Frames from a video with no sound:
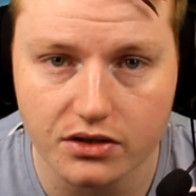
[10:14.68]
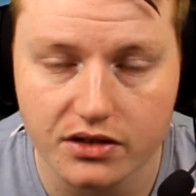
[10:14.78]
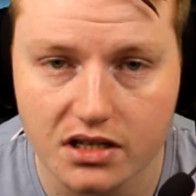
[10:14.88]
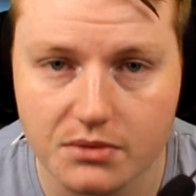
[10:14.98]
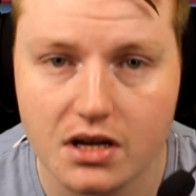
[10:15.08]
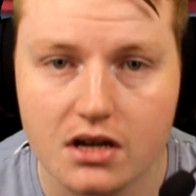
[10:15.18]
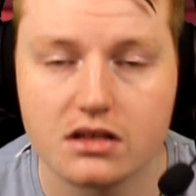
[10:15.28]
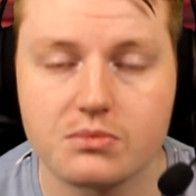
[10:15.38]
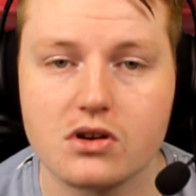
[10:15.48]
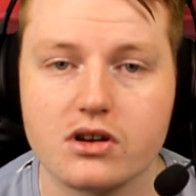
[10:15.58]
to lose him,
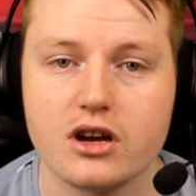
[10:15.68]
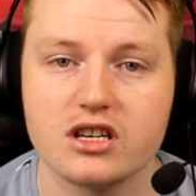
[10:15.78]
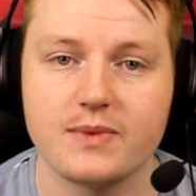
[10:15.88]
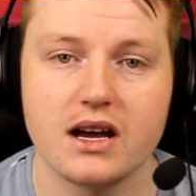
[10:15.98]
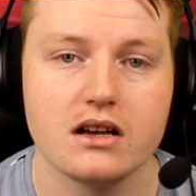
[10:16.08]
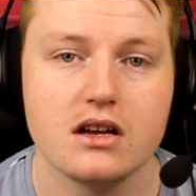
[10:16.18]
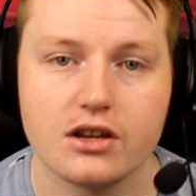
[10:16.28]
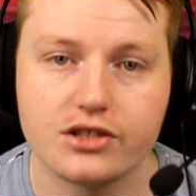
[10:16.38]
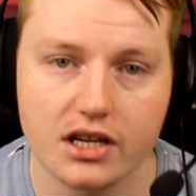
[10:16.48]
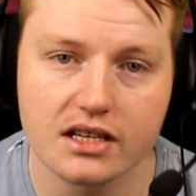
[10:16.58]
the Broncos, but
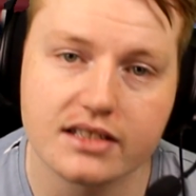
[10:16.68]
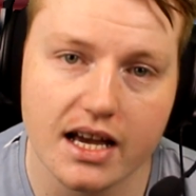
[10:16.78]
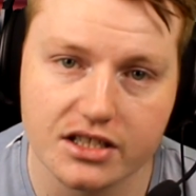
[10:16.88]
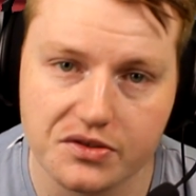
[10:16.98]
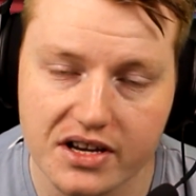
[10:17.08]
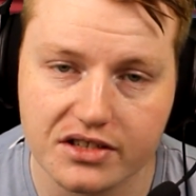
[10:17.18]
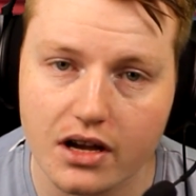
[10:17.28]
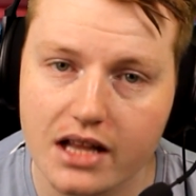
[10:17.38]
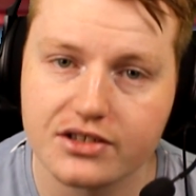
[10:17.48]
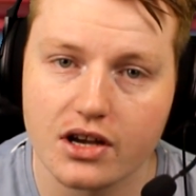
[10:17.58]
Staggs is
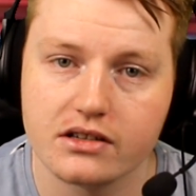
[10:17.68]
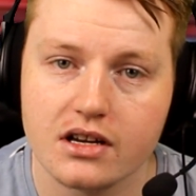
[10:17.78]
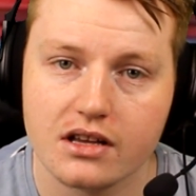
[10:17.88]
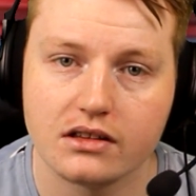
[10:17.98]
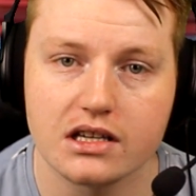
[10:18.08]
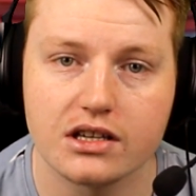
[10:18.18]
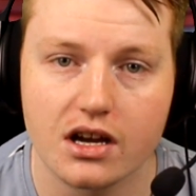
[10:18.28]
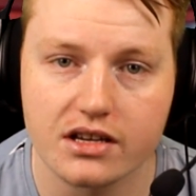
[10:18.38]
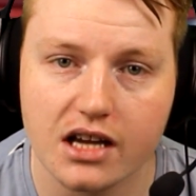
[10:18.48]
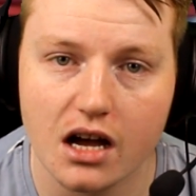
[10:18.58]
re-signed, so there you
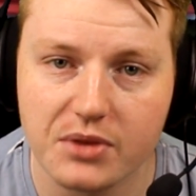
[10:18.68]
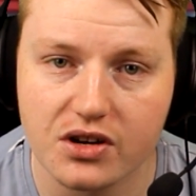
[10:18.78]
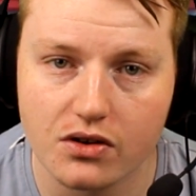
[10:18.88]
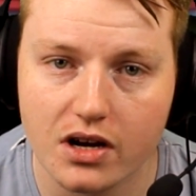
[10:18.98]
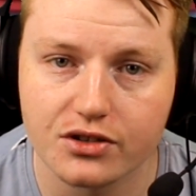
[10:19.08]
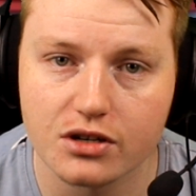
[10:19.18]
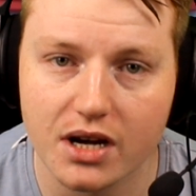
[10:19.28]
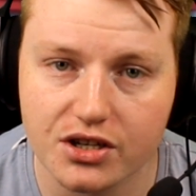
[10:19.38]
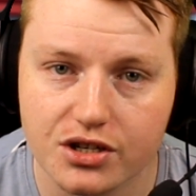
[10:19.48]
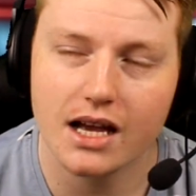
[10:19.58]
go. You can't be crying too
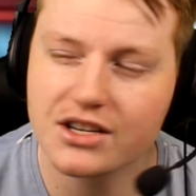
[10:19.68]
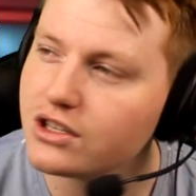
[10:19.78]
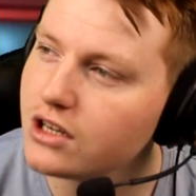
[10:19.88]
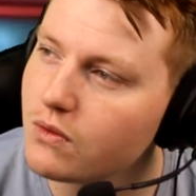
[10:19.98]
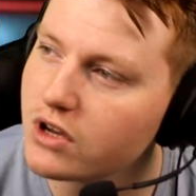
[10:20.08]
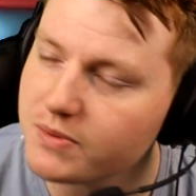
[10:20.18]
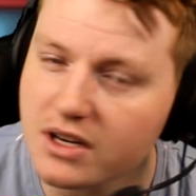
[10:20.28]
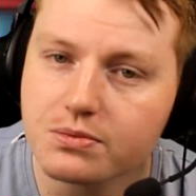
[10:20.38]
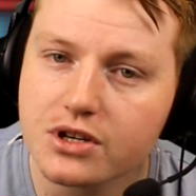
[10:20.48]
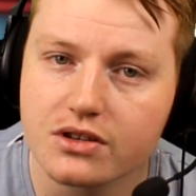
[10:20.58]
much. Actually, you know what? It's
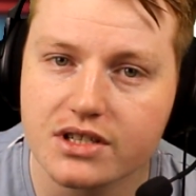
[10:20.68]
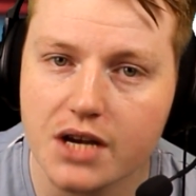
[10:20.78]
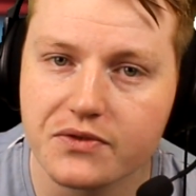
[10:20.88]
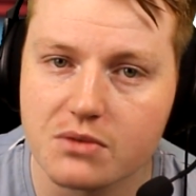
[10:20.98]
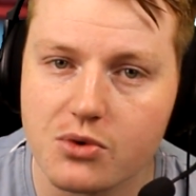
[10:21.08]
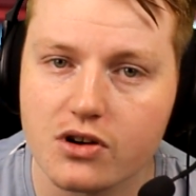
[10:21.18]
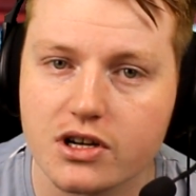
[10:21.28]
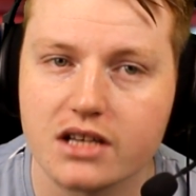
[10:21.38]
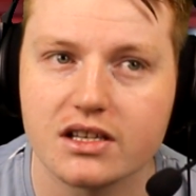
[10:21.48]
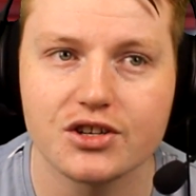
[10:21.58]
been a pretty good day for the
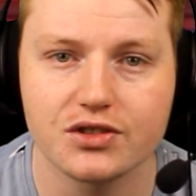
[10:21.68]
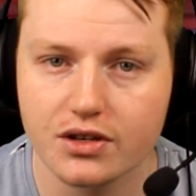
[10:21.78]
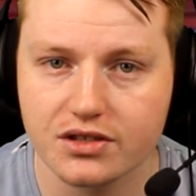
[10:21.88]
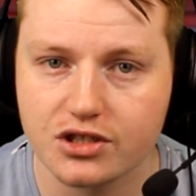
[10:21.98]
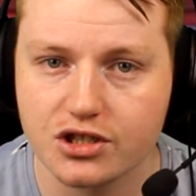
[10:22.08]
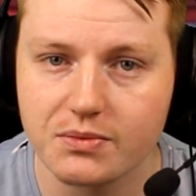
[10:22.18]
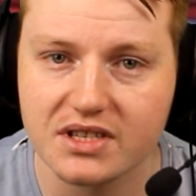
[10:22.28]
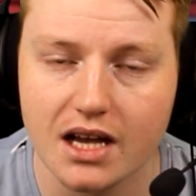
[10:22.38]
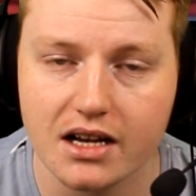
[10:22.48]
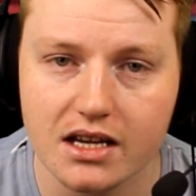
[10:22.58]
Broncos. They just lost
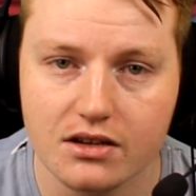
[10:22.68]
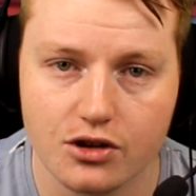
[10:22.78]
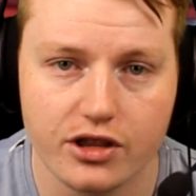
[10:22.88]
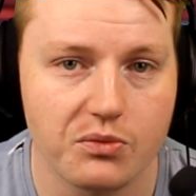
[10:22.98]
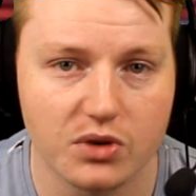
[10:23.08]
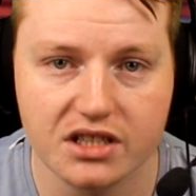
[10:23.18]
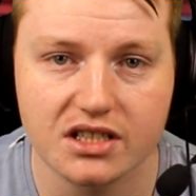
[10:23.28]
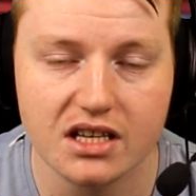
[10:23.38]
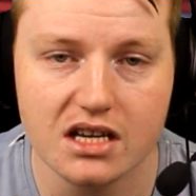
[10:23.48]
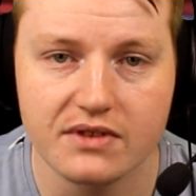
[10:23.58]
Shibasaki, who they wanted
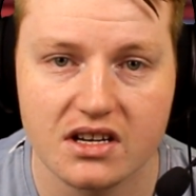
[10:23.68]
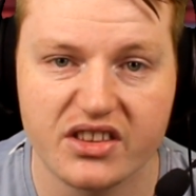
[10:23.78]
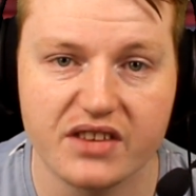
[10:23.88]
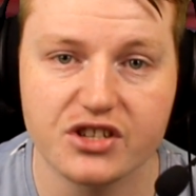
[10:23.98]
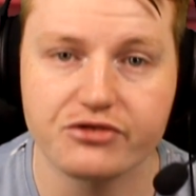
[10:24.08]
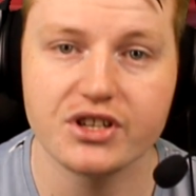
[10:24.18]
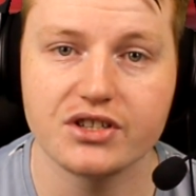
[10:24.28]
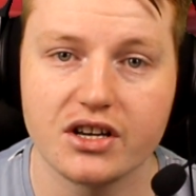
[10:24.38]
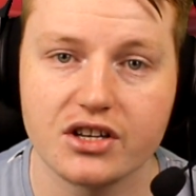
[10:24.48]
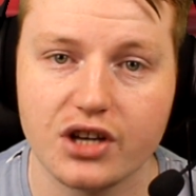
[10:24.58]
to leave, and they've just
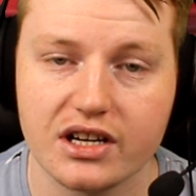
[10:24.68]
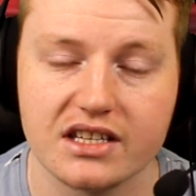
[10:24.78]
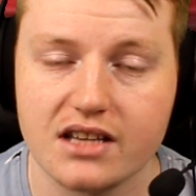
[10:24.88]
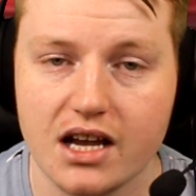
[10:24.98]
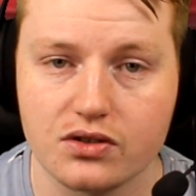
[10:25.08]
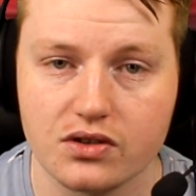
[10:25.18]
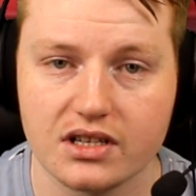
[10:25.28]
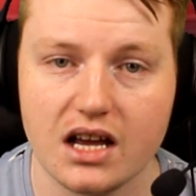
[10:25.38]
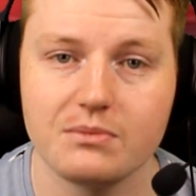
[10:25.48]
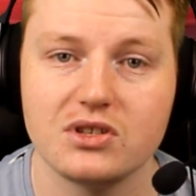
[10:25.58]
re-signed Staggs, who's
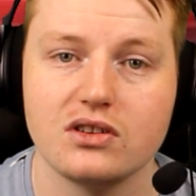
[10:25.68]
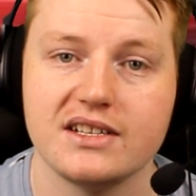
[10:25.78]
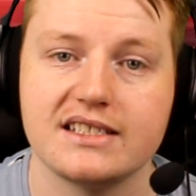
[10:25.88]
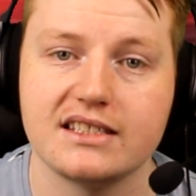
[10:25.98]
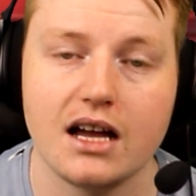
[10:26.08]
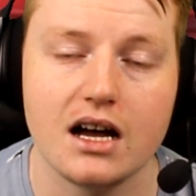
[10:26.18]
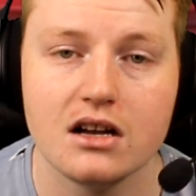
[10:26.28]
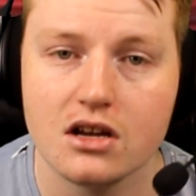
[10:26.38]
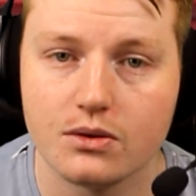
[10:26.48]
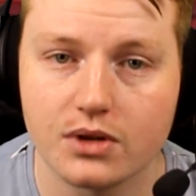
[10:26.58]
an absolute star.
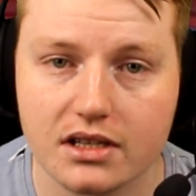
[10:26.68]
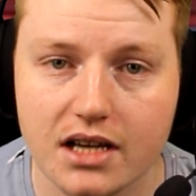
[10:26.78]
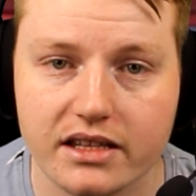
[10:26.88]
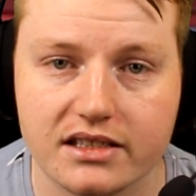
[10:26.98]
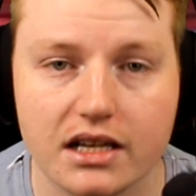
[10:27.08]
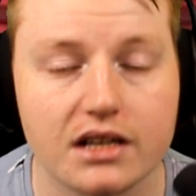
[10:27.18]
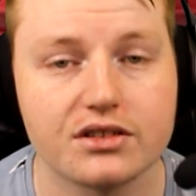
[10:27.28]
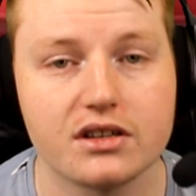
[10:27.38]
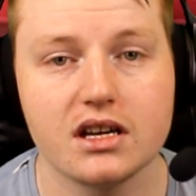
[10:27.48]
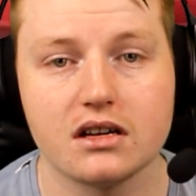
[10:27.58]
What a gun center.
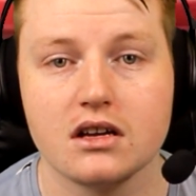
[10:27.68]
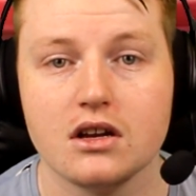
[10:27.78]
So, yeah,